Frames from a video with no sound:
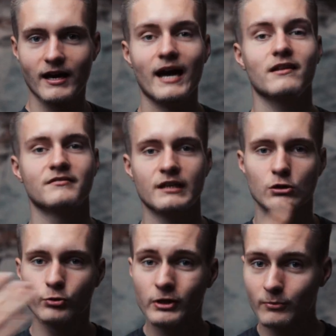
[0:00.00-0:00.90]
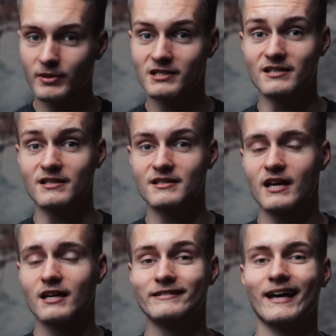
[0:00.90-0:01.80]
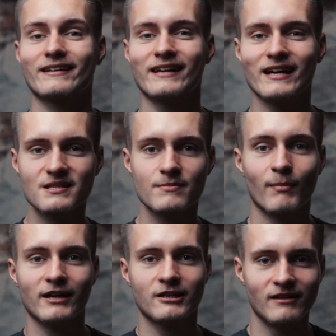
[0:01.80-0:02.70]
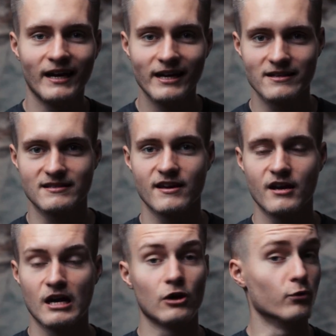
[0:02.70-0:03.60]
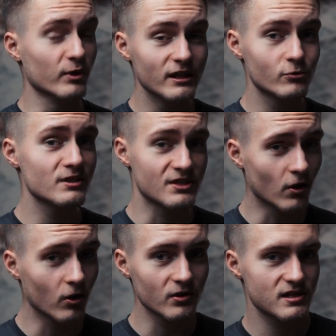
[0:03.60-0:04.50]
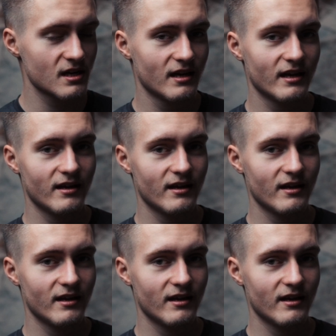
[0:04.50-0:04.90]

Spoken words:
And the real business that gets my clients real results